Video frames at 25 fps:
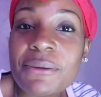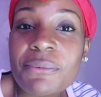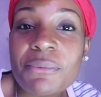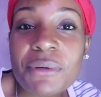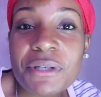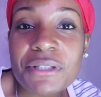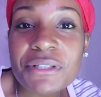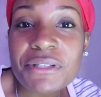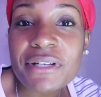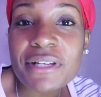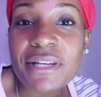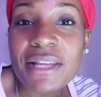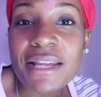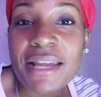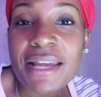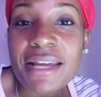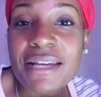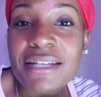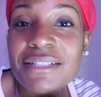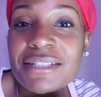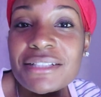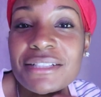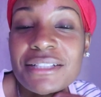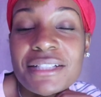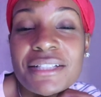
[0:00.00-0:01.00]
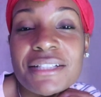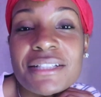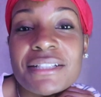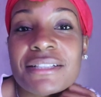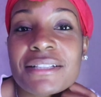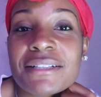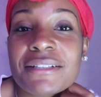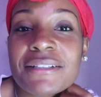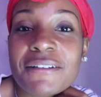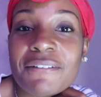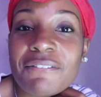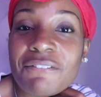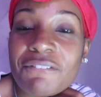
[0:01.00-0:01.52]
in Wonderland. She is a
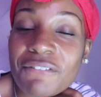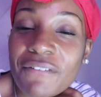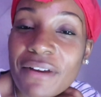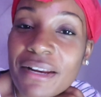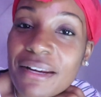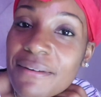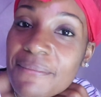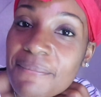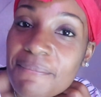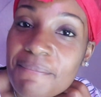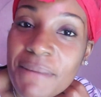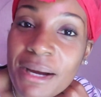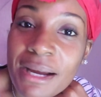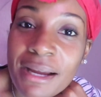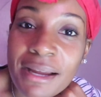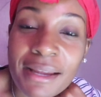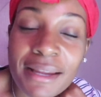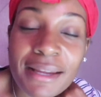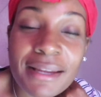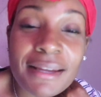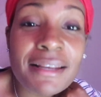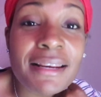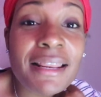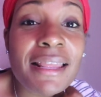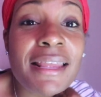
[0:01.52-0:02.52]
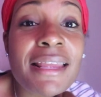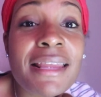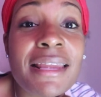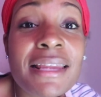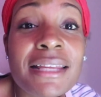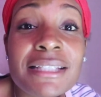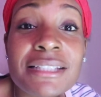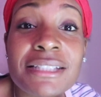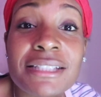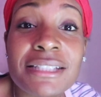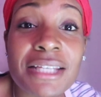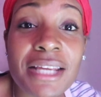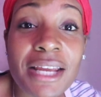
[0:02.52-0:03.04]
good friend of mine,
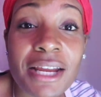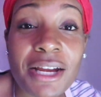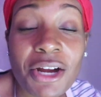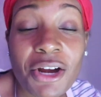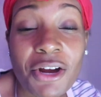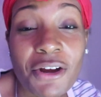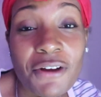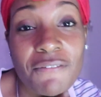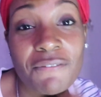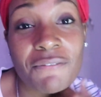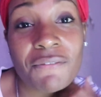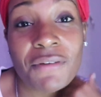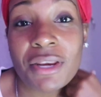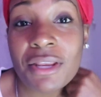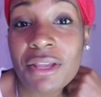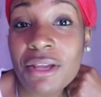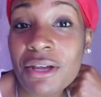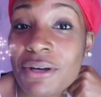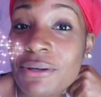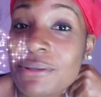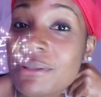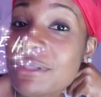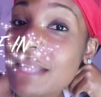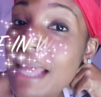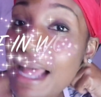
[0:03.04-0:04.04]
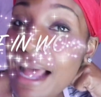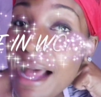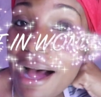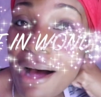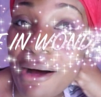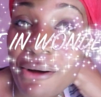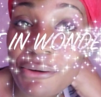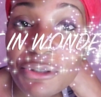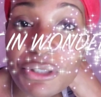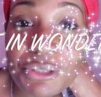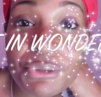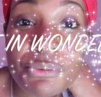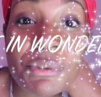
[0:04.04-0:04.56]
and check her videos
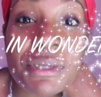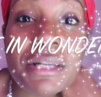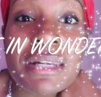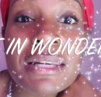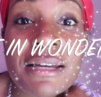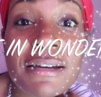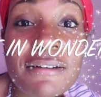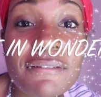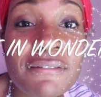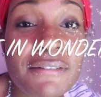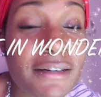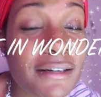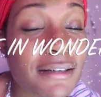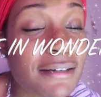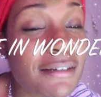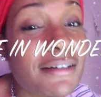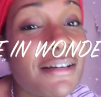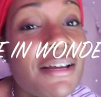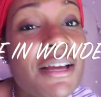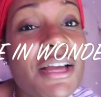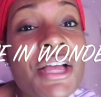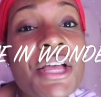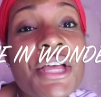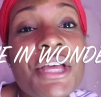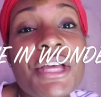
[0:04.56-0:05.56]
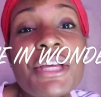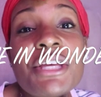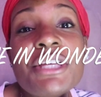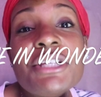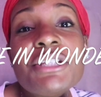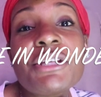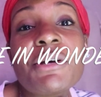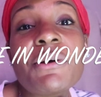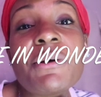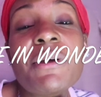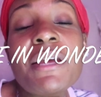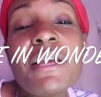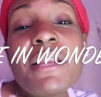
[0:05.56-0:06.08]
out. You will love her.
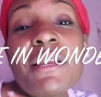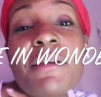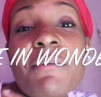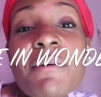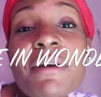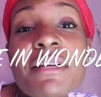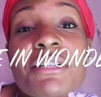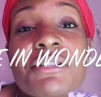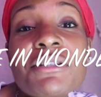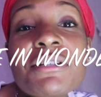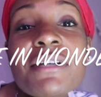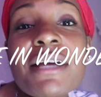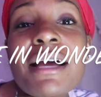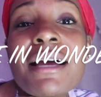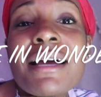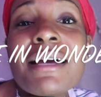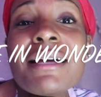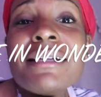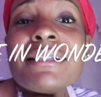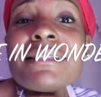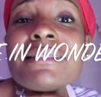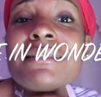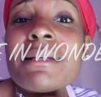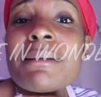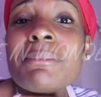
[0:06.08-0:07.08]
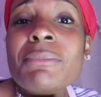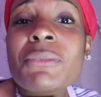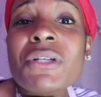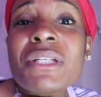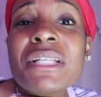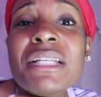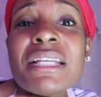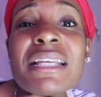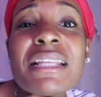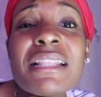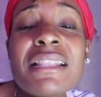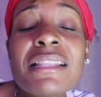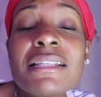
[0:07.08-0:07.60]
So anyways, you guys, I'm gonna
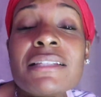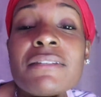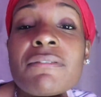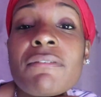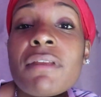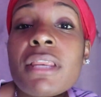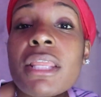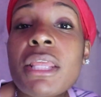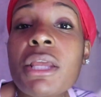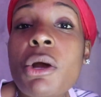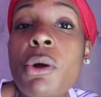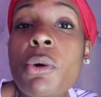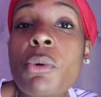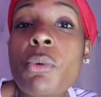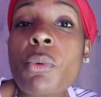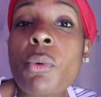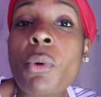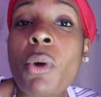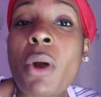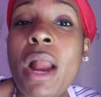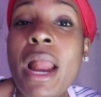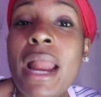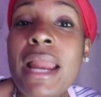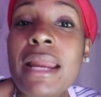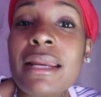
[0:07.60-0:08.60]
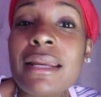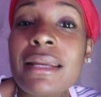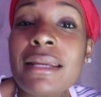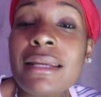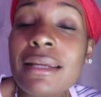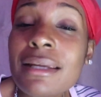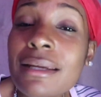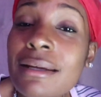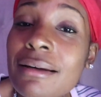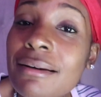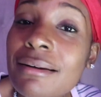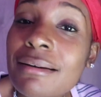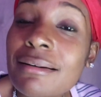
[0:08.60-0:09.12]
end this video right
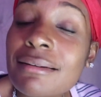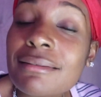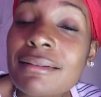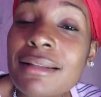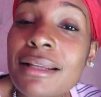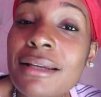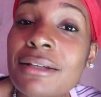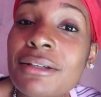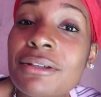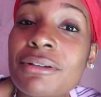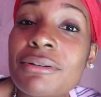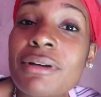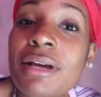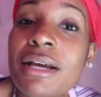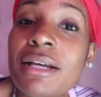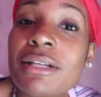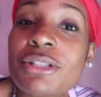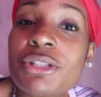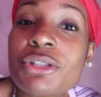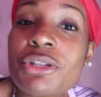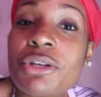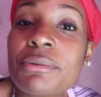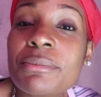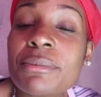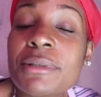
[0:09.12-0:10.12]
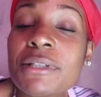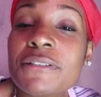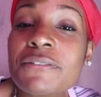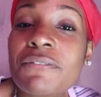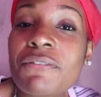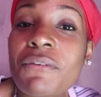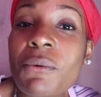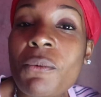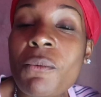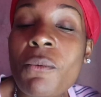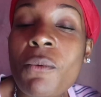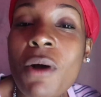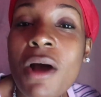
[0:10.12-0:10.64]
here. Thank you guys so much
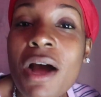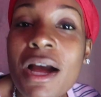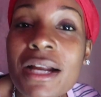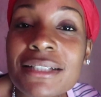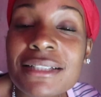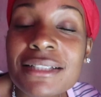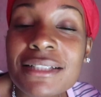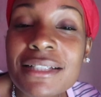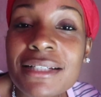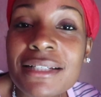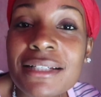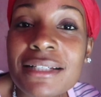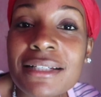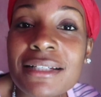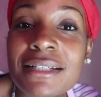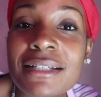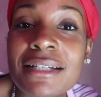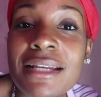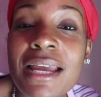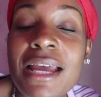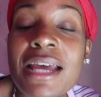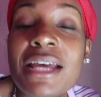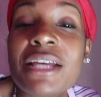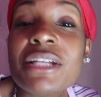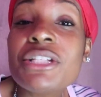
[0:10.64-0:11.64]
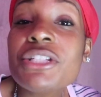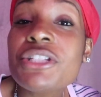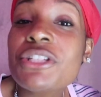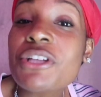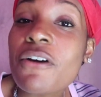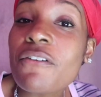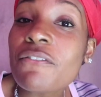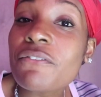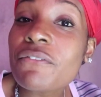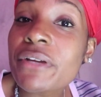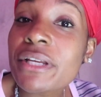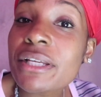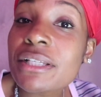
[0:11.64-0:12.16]
for watching.
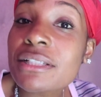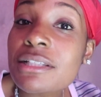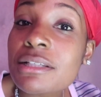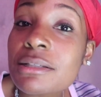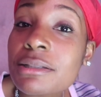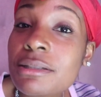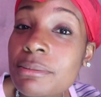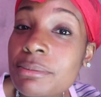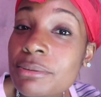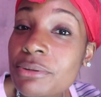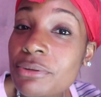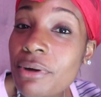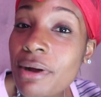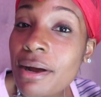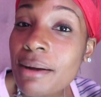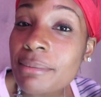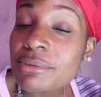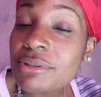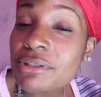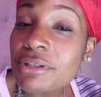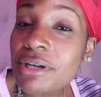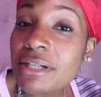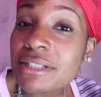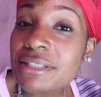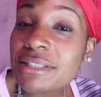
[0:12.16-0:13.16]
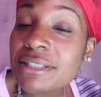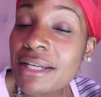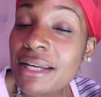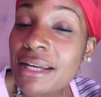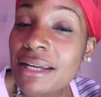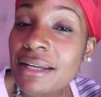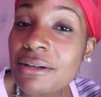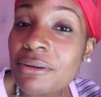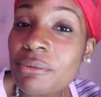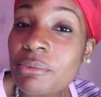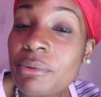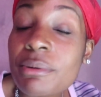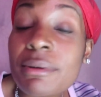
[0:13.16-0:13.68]
Don't forget to subscribe to our
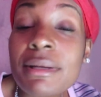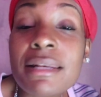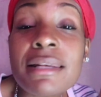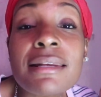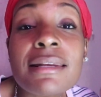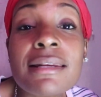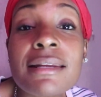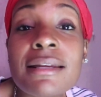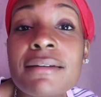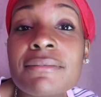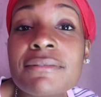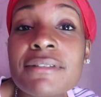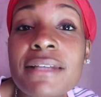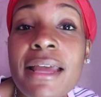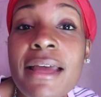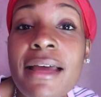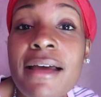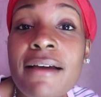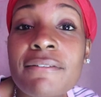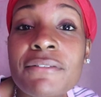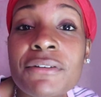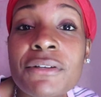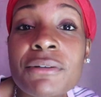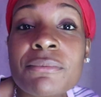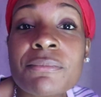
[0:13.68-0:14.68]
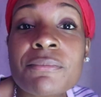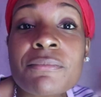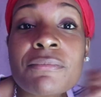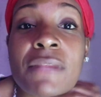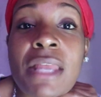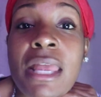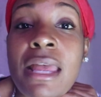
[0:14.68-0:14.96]
channel. We would love to have you.